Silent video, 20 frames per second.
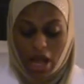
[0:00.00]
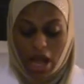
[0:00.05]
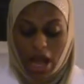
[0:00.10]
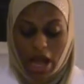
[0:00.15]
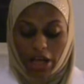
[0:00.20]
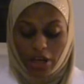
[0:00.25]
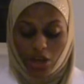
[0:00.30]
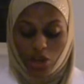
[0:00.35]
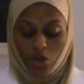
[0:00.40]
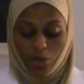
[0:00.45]

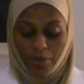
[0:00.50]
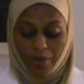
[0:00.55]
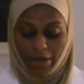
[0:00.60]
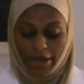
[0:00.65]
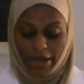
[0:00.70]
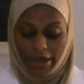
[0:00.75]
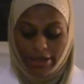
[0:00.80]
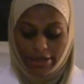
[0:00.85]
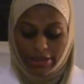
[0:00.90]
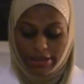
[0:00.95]

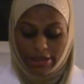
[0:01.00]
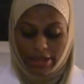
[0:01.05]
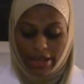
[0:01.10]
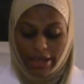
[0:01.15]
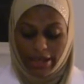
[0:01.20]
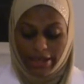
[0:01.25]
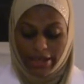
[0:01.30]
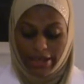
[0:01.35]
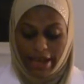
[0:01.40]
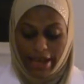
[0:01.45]
accumulate
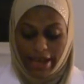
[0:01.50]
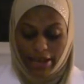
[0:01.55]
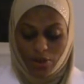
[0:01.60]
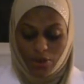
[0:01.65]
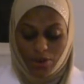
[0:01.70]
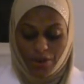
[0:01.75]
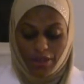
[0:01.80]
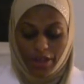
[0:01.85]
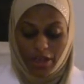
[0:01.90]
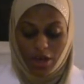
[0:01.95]
in the
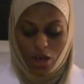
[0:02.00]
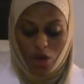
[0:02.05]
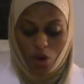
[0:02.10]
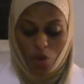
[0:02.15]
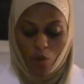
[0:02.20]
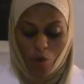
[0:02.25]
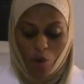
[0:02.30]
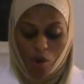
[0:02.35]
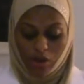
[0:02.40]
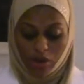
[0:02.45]
endothelial
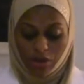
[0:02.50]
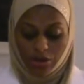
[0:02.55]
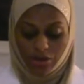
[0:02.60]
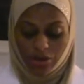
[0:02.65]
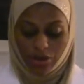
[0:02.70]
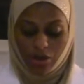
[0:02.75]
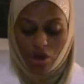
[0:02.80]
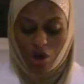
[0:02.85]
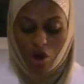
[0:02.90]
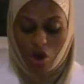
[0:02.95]
walls
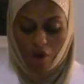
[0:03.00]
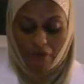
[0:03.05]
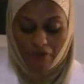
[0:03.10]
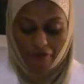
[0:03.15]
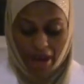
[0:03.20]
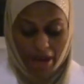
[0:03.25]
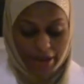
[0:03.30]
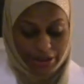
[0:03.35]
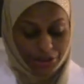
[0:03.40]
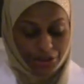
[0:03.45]
of
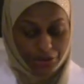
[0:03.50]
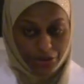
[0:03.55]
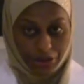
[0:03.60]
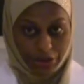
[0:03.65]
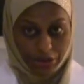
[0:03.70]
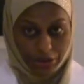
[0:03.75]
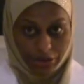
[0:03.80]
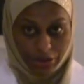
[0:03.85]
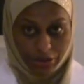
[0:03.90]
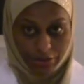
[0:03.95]

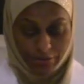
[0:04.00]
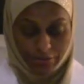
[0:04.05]
arteries.